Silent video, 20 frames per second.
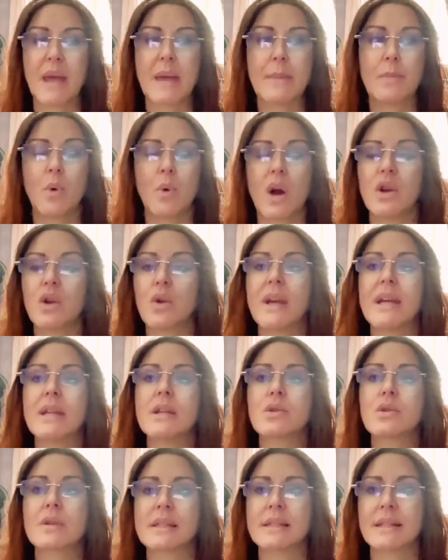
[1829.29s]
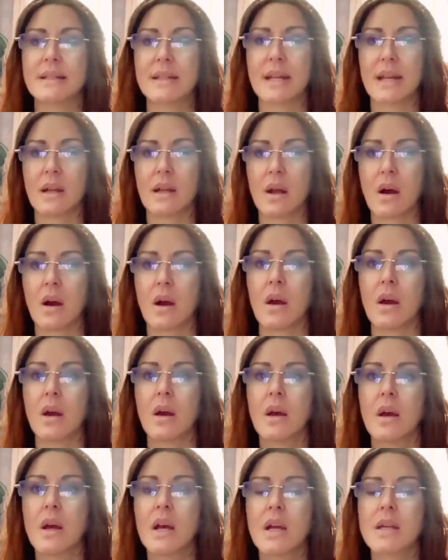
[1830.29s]
People are not interested in her.
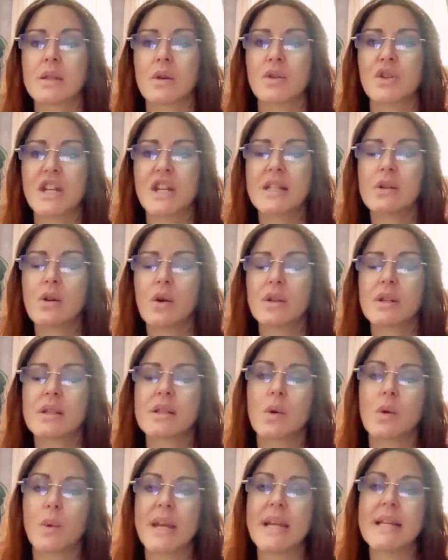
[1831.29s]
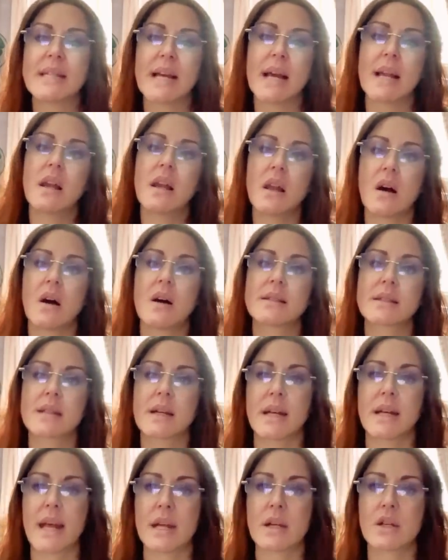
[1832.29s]
So she's got to squeeze that last
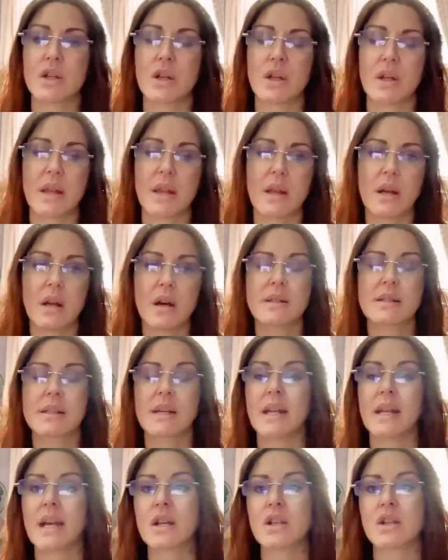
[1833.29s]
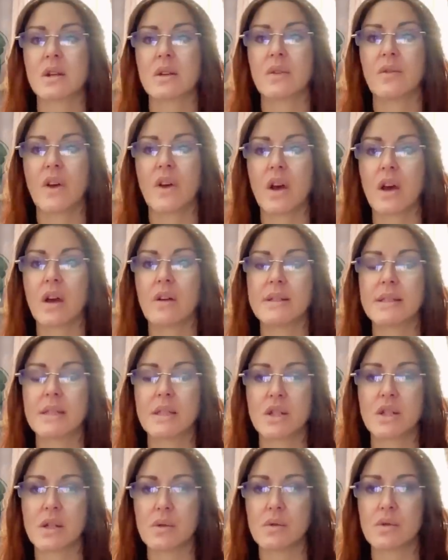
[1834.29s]
connection. And the last connection for her is
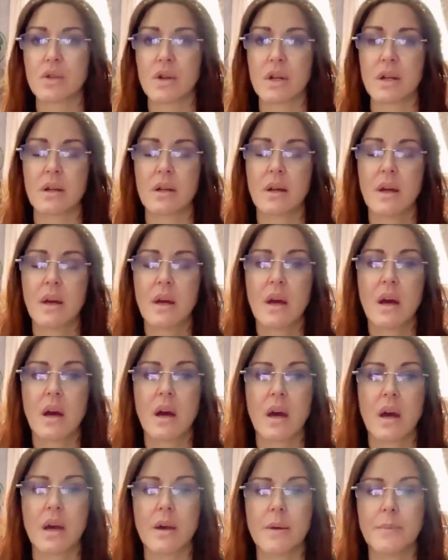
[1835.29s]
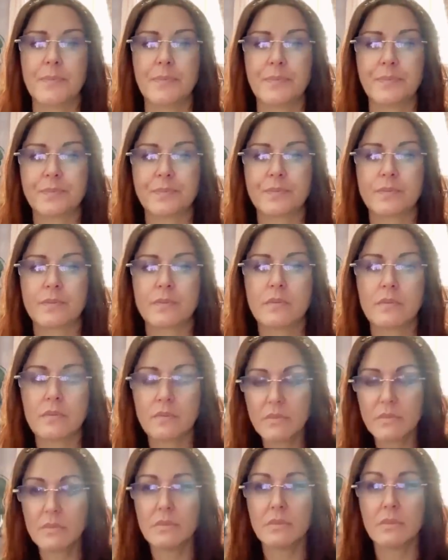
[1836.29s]
the children.
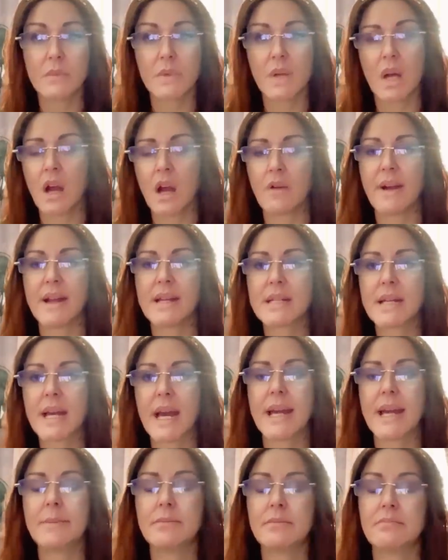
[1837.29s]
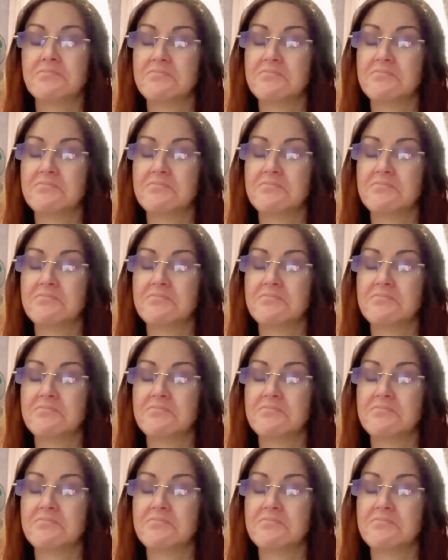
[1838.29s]
Her end game?